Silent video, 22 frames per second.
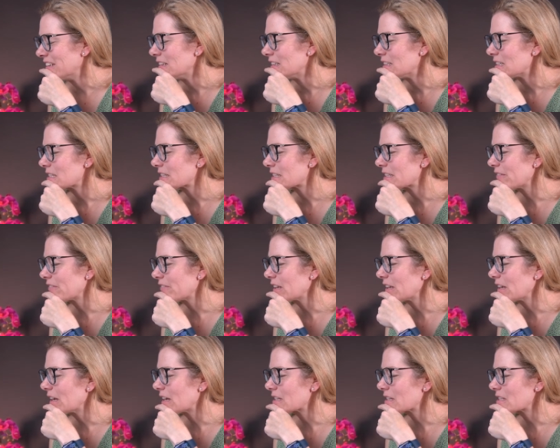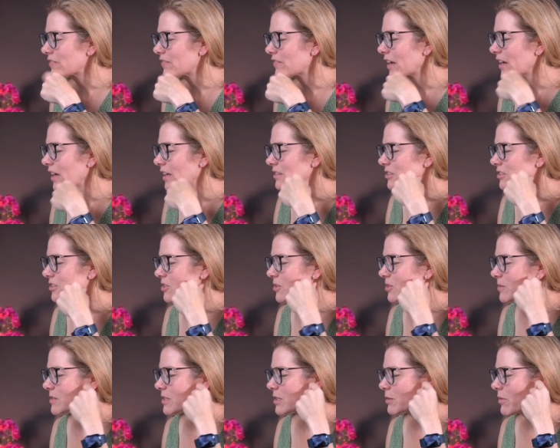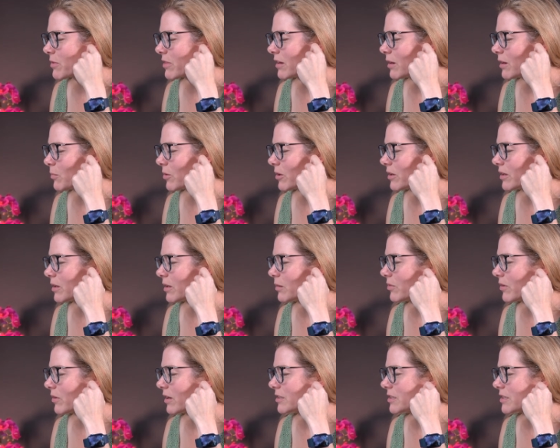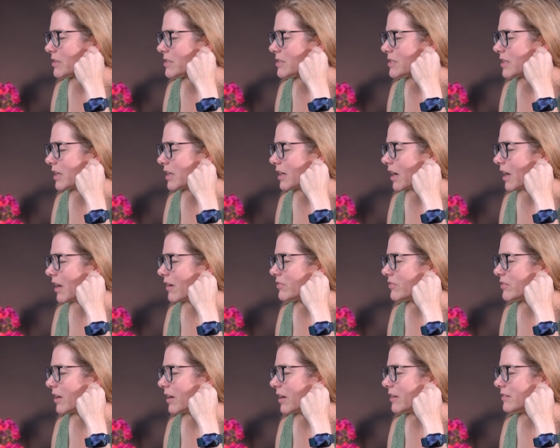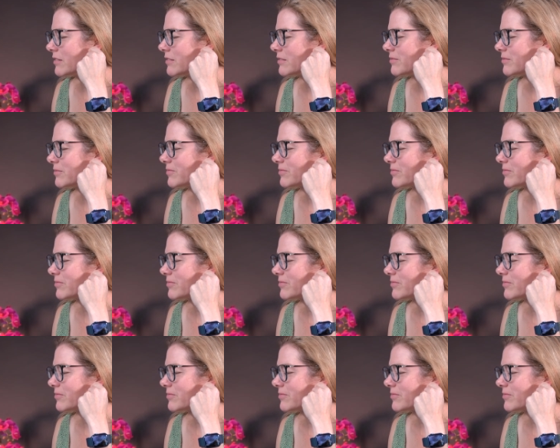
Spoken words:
Stephanie asked if I got to show some of the number knitting projects that I have done.